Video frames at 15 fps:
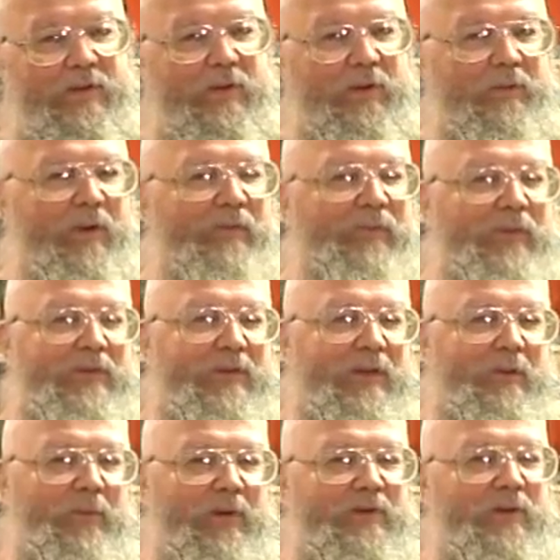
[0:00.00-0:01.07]
you can reference the
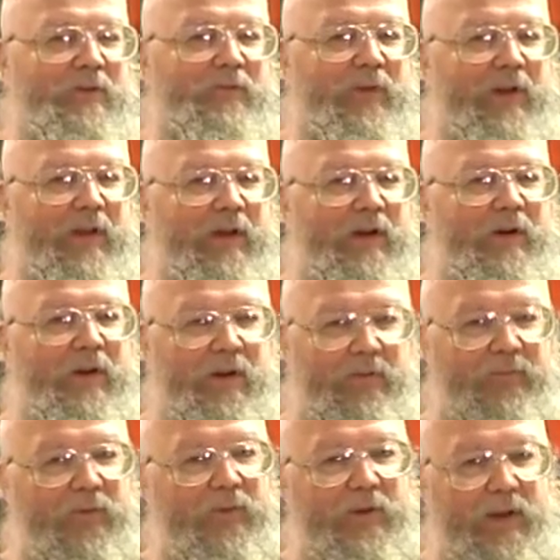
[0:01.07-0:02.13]
original video.
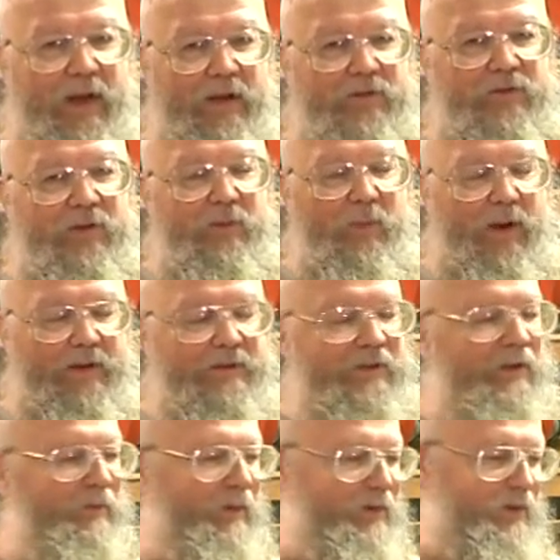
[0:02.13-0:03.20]
If you did actually watch the
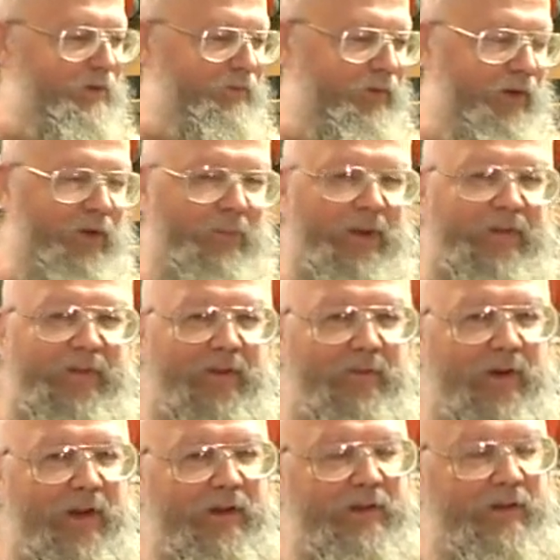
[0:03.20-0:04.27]
original video by
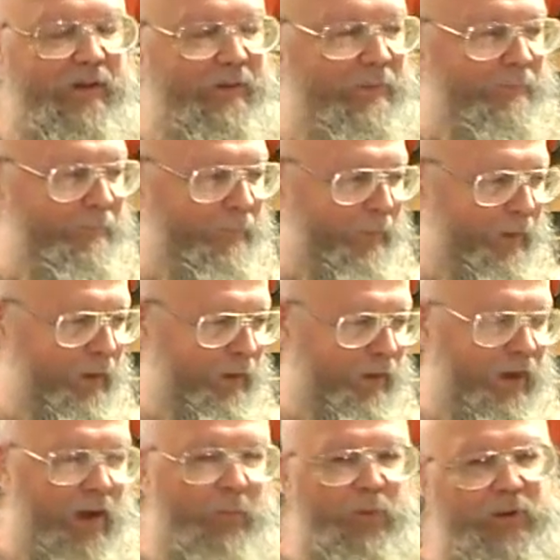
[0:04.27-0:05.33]
7hunted,
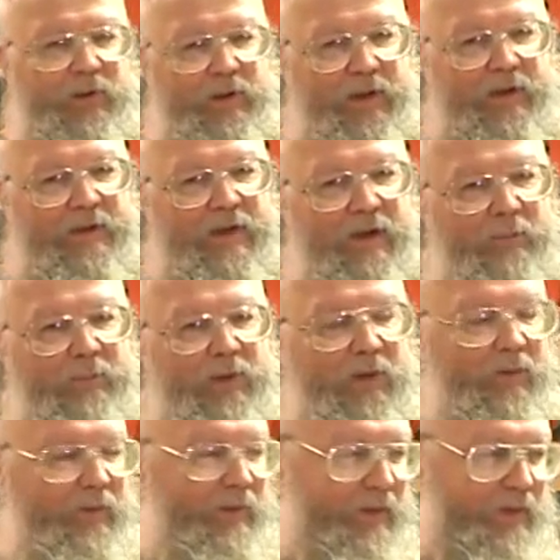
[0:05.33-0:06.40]
I'll put the link down below in the